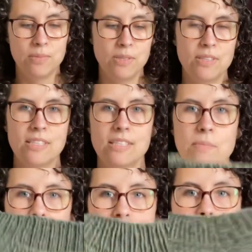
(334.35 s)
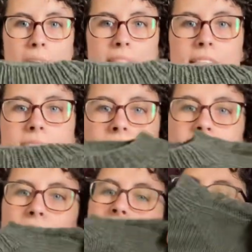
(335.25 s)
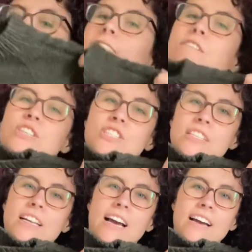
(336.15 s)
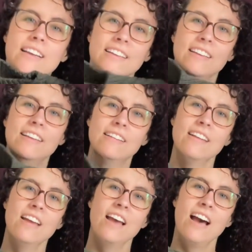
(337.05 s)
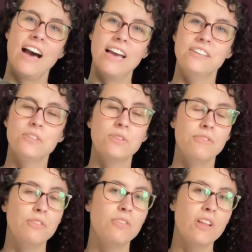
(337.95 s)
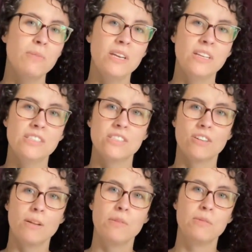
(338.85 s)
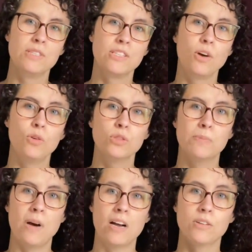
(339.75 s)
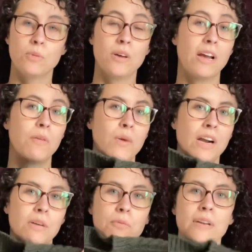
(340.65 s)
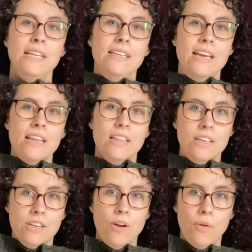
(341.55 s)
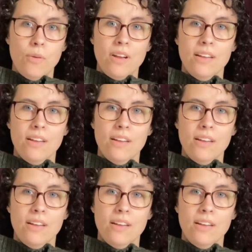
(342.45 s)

So this is the big men's cardigan, which if you follow me on Instagram, there was this whole debacle where I re-knit the yoke,